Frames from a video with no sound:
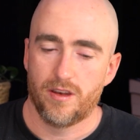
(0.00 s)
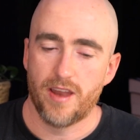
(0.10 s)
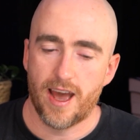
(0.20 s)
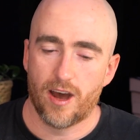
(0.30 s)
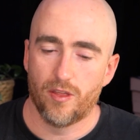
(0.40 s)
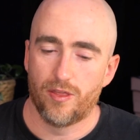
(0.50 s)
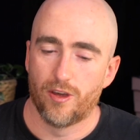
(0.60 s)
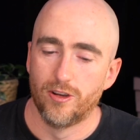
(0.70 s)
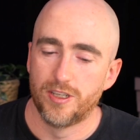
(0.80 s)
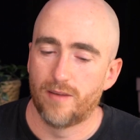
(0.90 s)
Now,
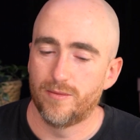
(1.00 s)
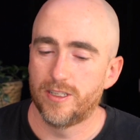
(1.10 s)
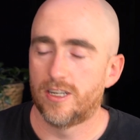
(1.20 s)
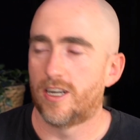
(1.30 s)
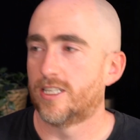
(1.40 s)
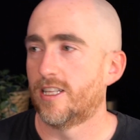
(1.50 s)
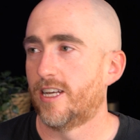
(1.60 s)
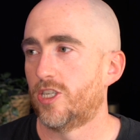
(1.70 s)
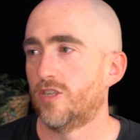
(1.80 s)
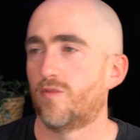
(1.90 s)
those numbers in
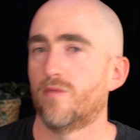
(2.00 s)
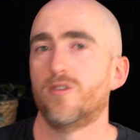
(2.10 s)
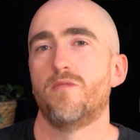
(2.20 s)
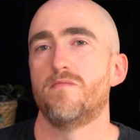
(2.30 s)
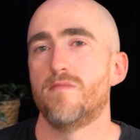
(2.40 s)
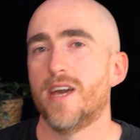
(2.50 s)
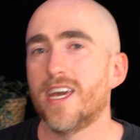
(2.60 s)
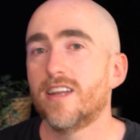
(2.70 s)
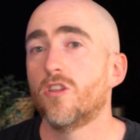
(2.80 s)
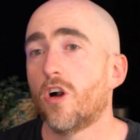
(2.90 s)
isolation probably don't
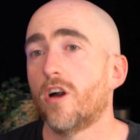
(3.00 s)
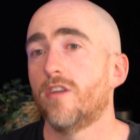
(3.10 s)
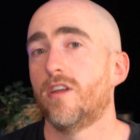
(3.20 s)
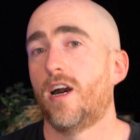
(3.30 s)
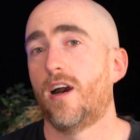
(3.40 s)
mean a lot